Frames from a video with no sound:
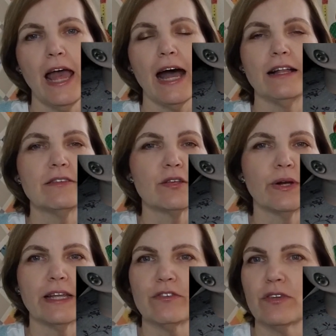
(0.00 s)
And so
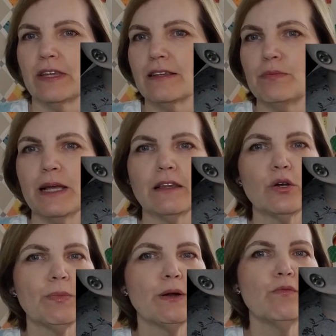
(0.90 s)
it gets me a
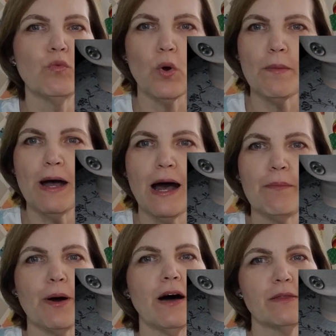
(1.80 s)
little bit of warm
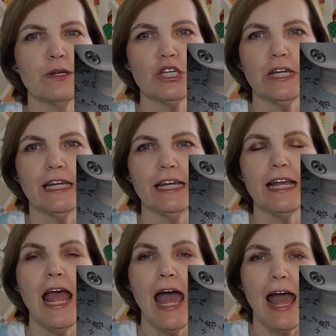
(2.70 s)
up on the
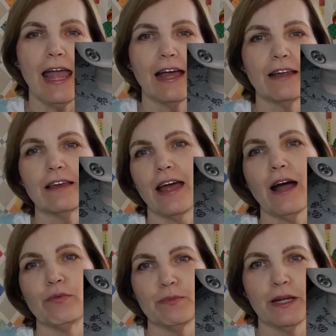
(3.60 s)
machine and
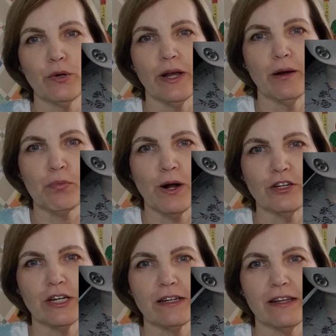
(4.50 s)
helps me create a
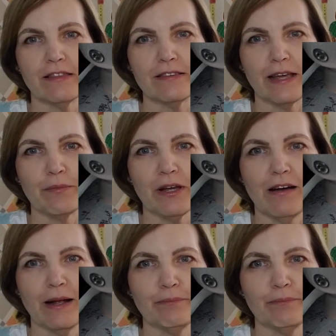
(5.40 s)
project at the same time.